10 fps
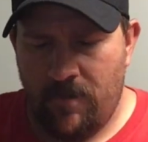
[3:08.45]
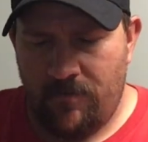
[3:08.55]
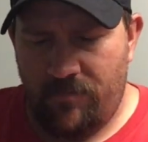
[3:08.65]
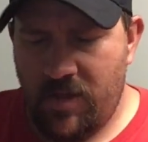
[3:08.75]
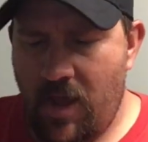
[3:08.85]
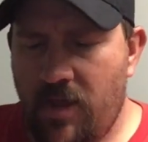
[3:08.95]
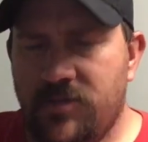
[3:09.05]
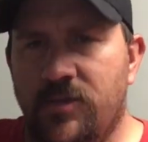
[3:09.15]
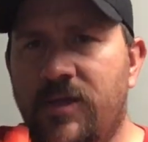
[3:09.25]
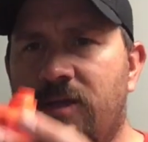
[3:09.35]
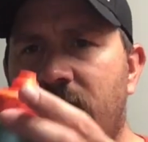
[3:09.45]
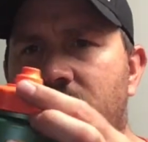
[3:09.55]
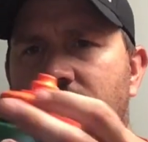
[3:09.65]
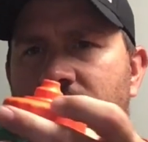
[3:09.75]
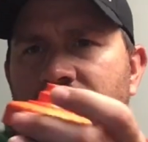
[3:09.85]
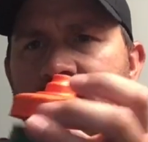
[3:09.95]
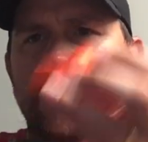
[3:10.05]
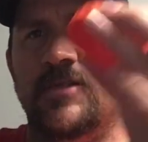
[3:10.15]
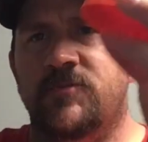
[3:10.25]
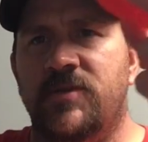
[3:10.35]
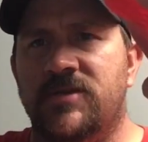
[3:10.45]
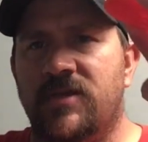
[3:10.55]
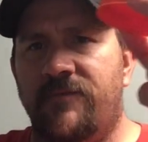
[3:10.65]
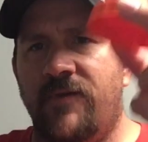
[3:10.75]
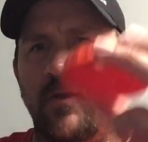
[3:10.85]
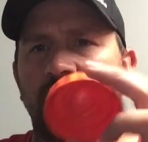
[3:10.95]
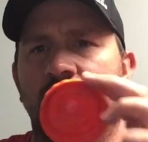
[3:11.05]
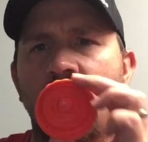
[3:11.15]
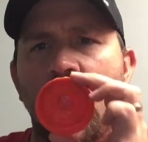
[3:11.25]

But yeah, so like again, I think it's this piece that fails.